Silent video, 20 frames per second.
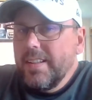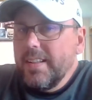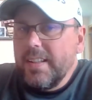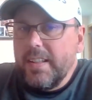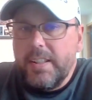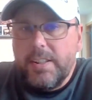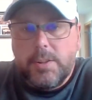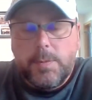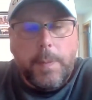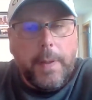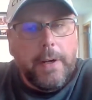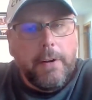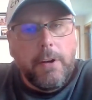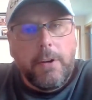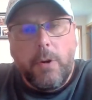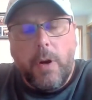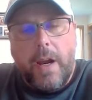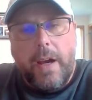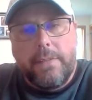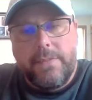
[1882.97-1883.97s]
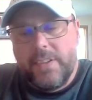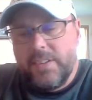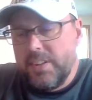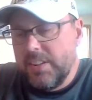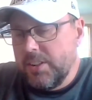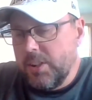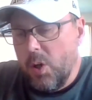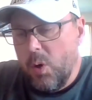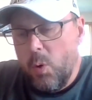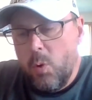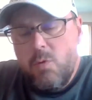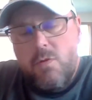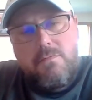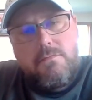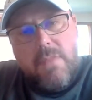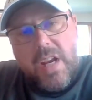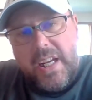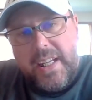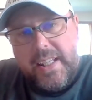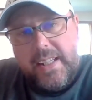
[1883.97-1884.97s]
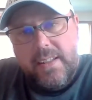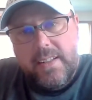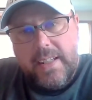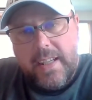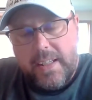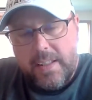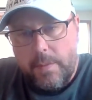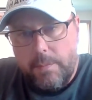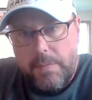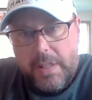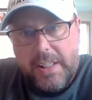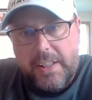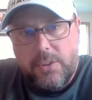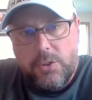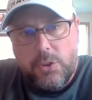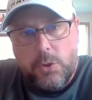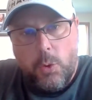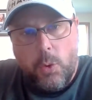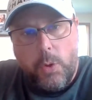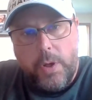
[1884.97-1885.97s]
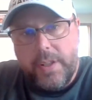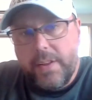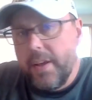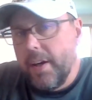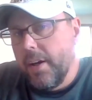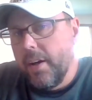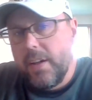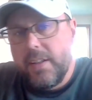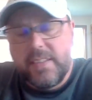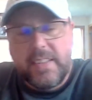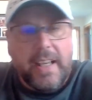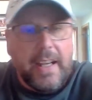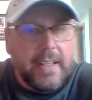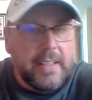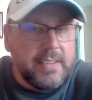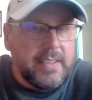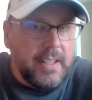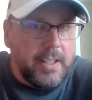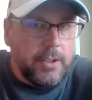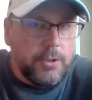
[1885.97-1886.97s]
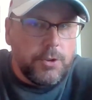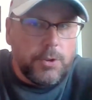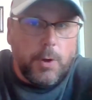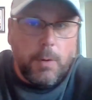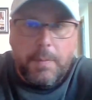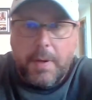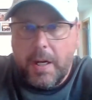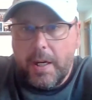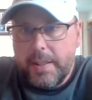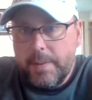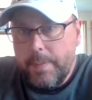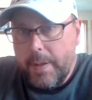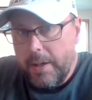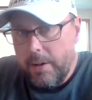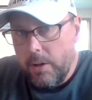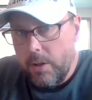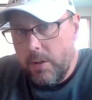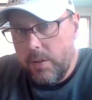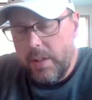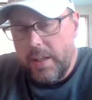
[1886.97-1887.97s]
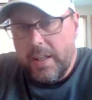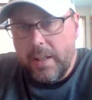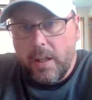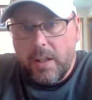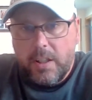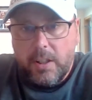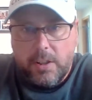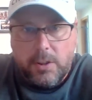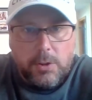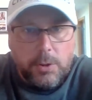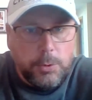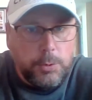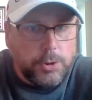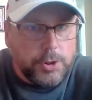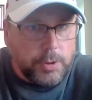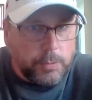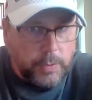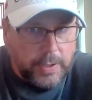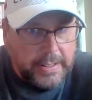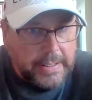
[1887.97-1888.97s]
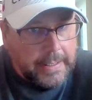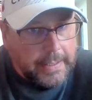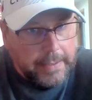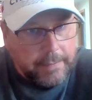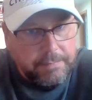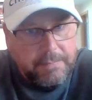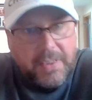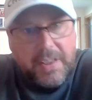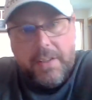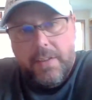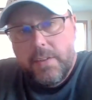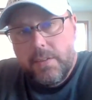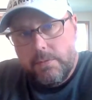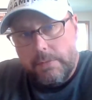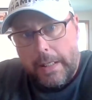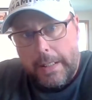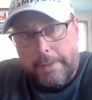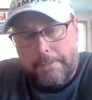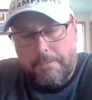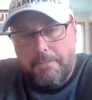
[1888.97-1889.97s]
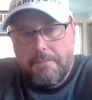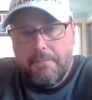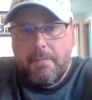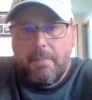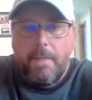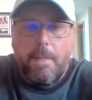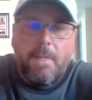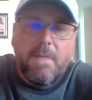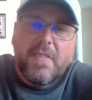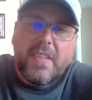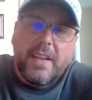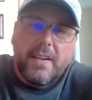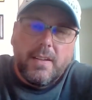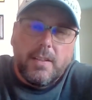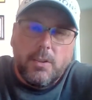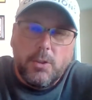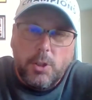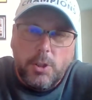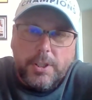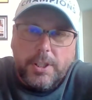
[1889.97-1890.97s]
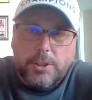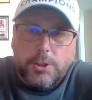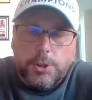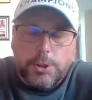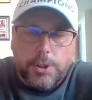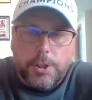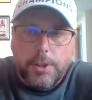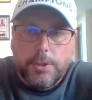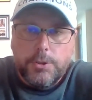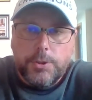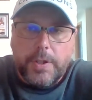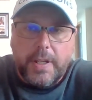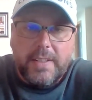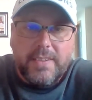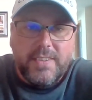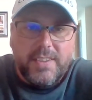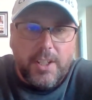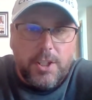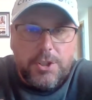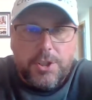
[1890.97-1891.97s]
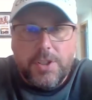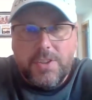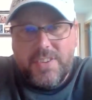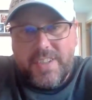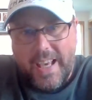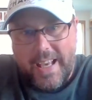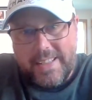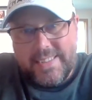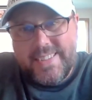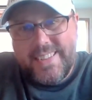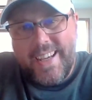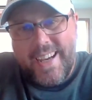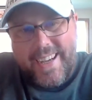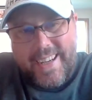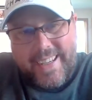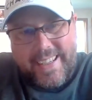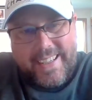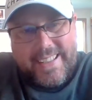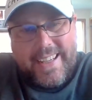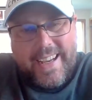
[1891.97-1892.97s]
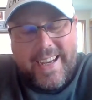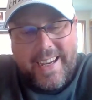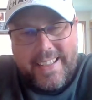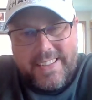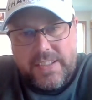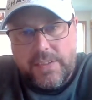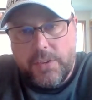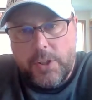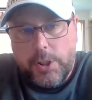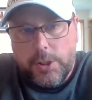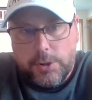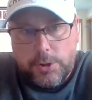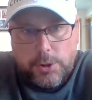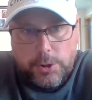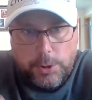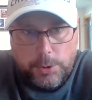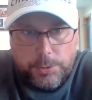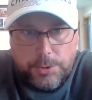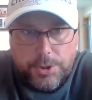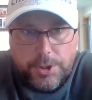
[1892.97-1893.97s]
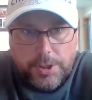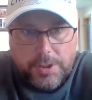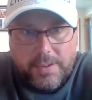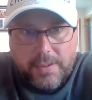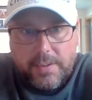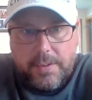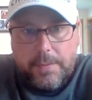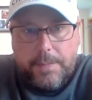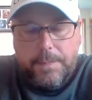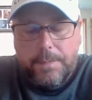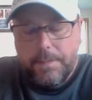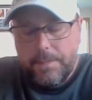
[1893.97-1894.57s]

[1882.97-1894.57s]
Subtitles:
each paragraph as its own mini story there. It's got its intro, body, conclusion within it, right? Look at your transitions as kinds of conclusions.